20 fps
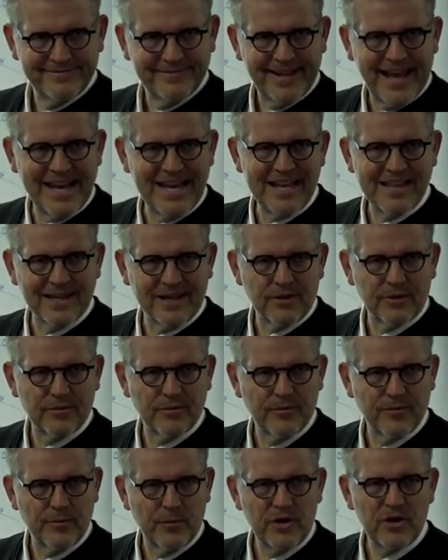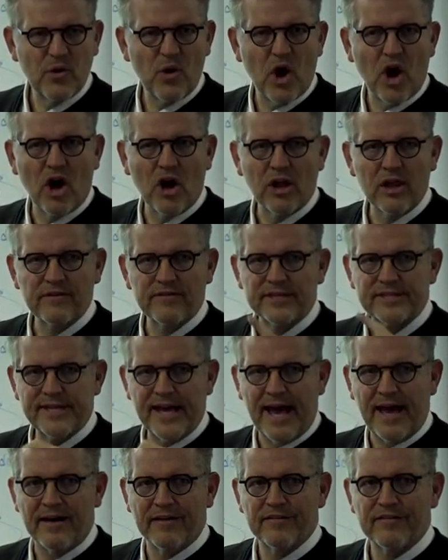Anything. What do all of us
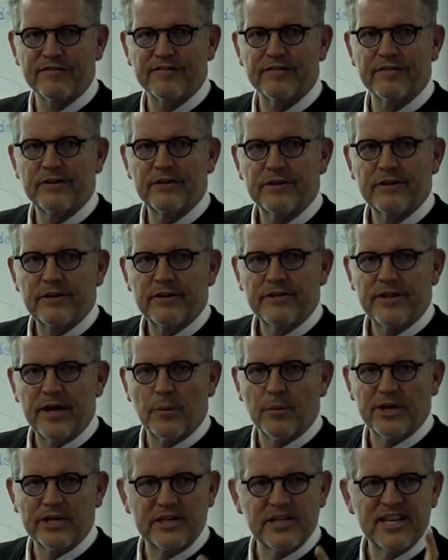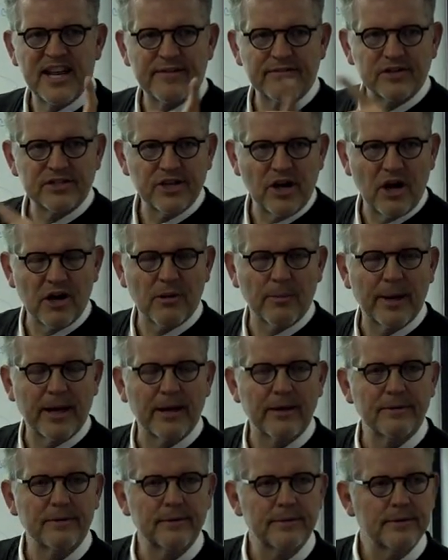have that we never talk about
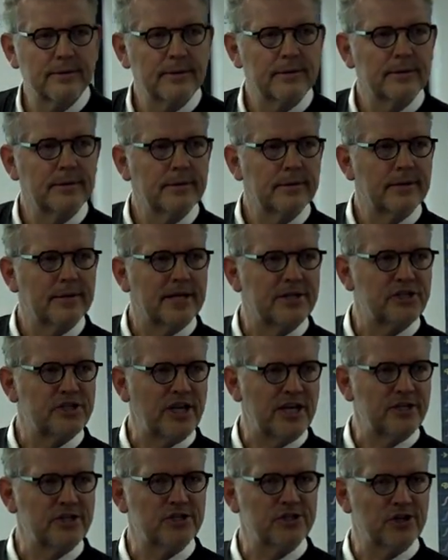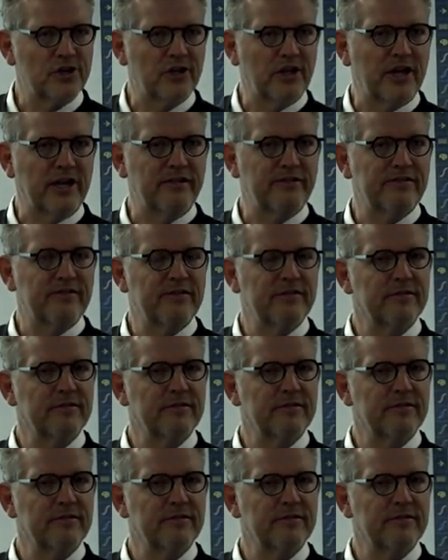that changes our life?